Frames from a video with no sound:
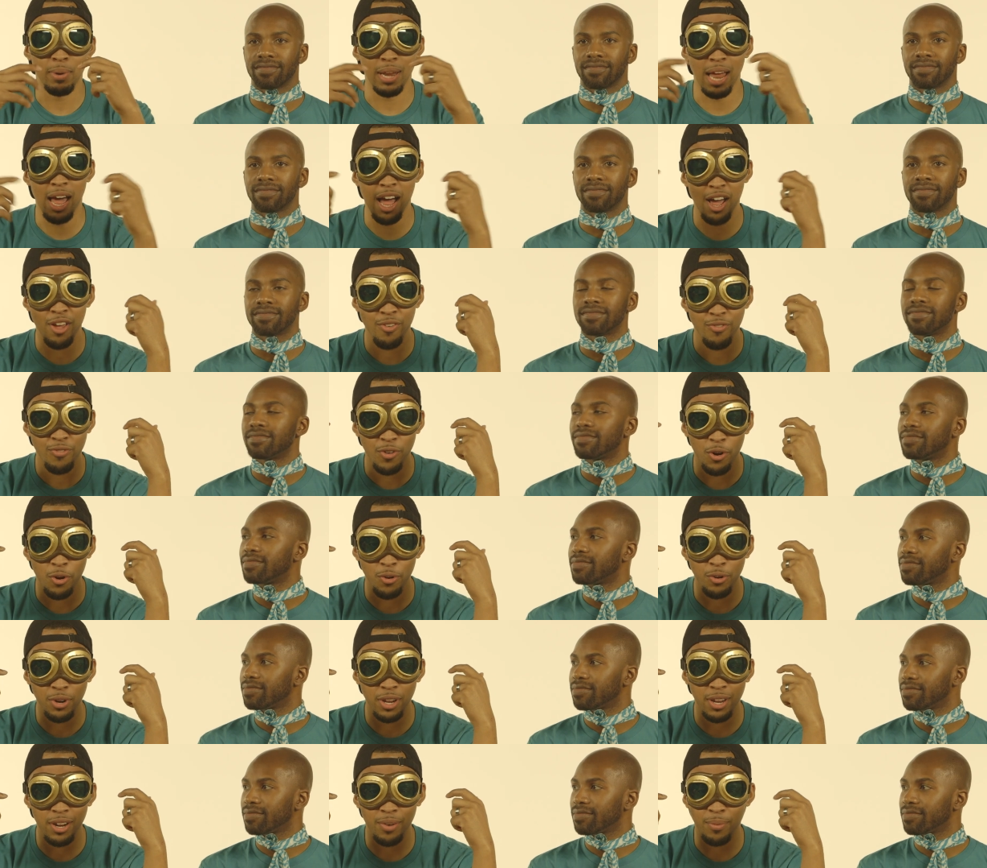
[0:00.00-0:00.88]

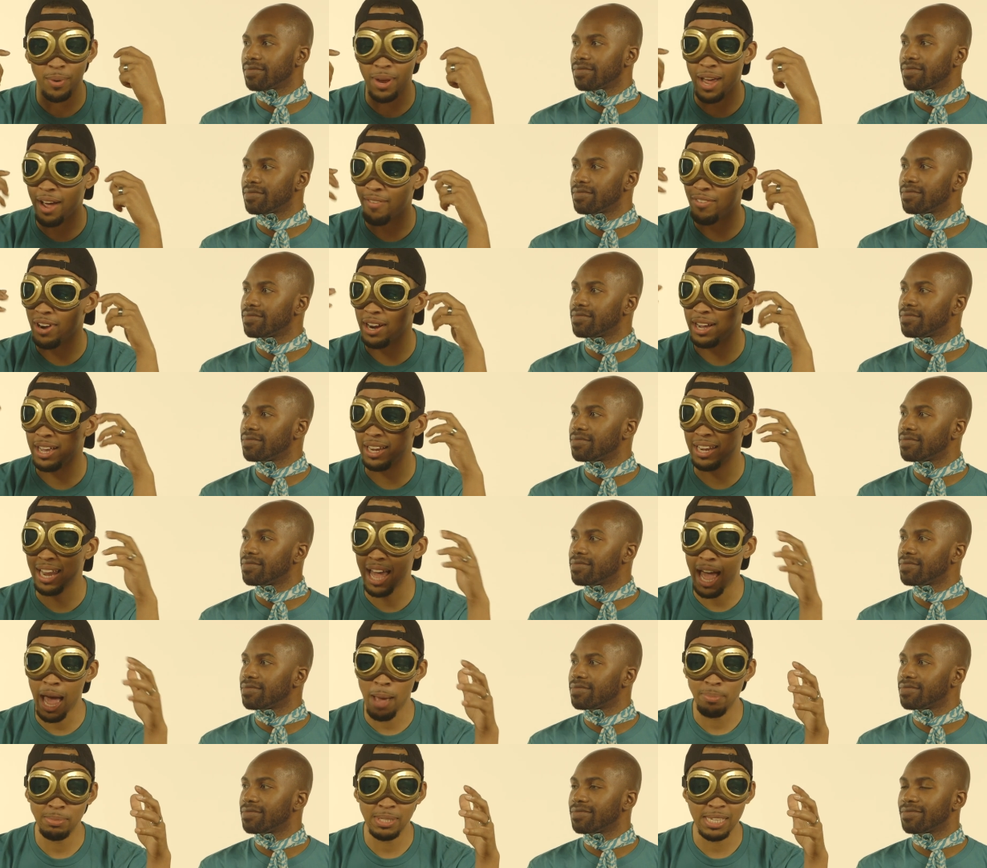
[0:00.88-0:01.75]
Speaker 1: blindfolded. We have our
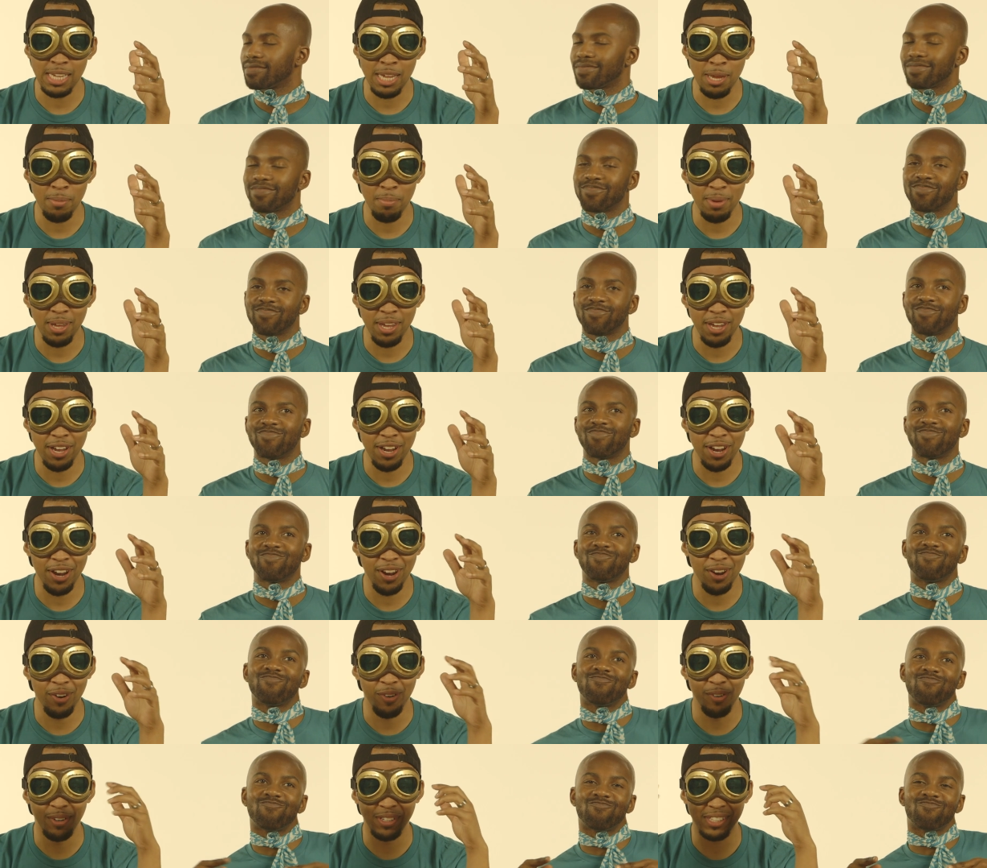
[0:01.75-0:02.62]
collab team
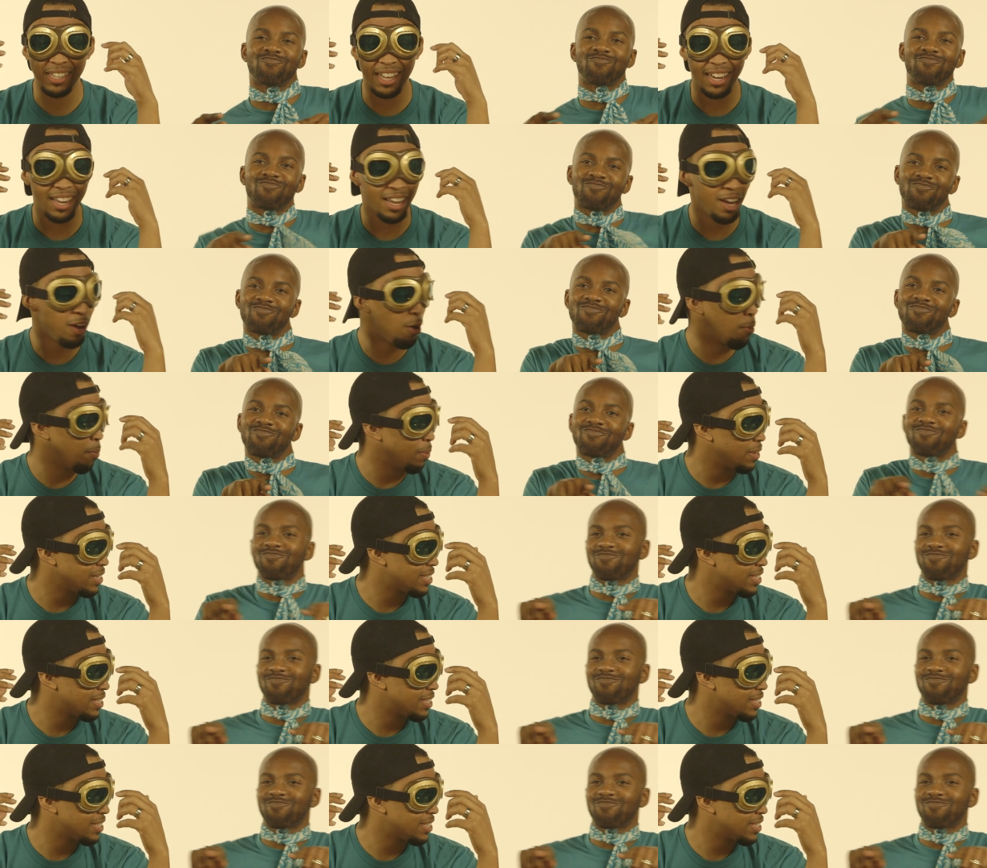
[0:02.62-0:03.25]
here who is gonna help